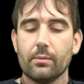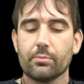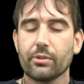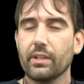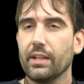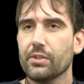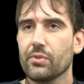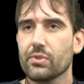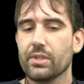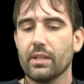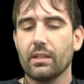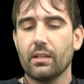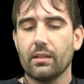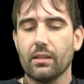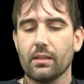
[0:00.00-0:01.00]
pretty
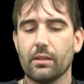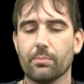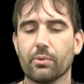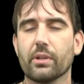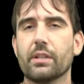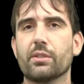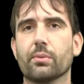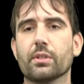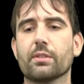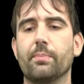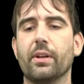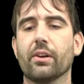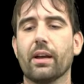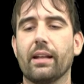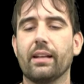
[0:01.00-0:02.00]
interesting that, that the British were
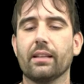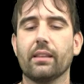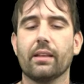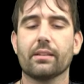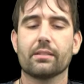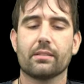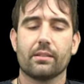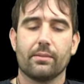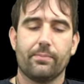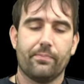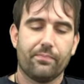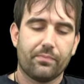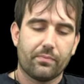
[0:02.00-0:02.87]
spearheading this